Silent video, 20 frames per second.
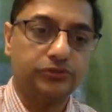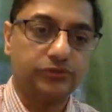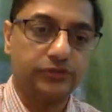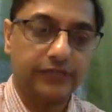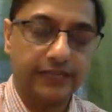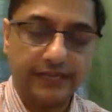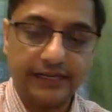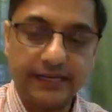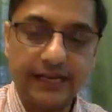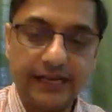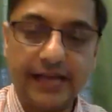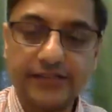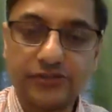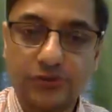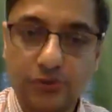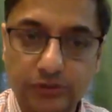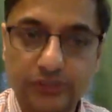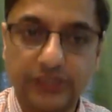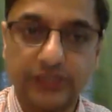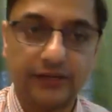today as
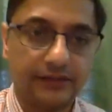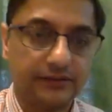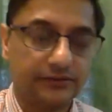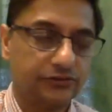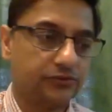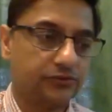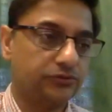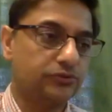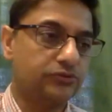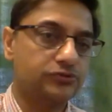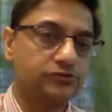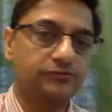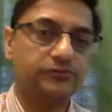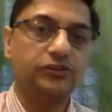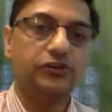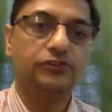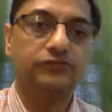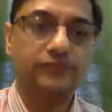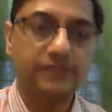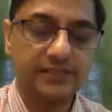Lothal. So those of
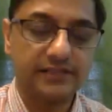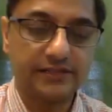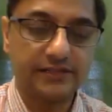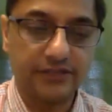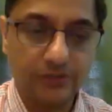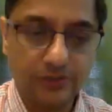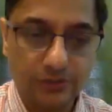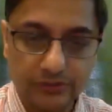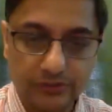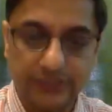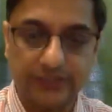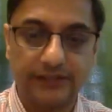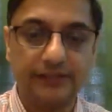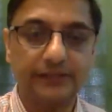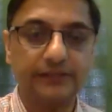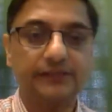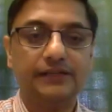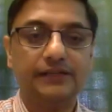you who visited Lothal,